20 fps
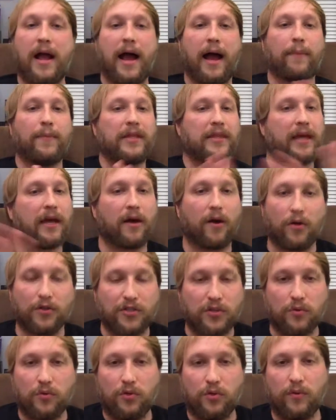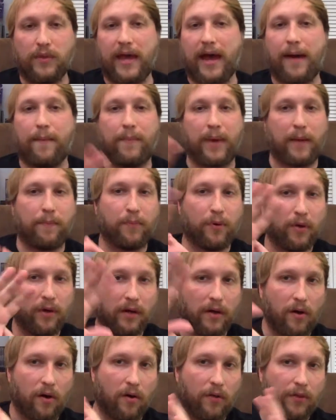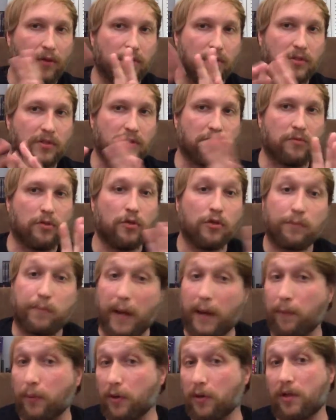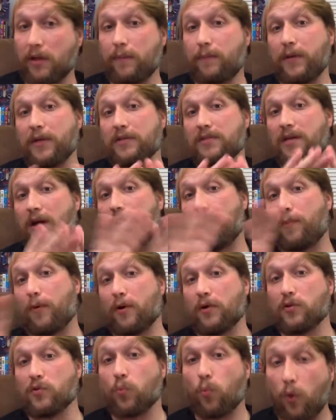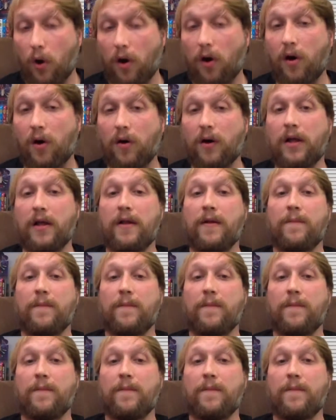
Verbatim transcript: I mean, they also do that by putting all those newspaper clippings up on his wall.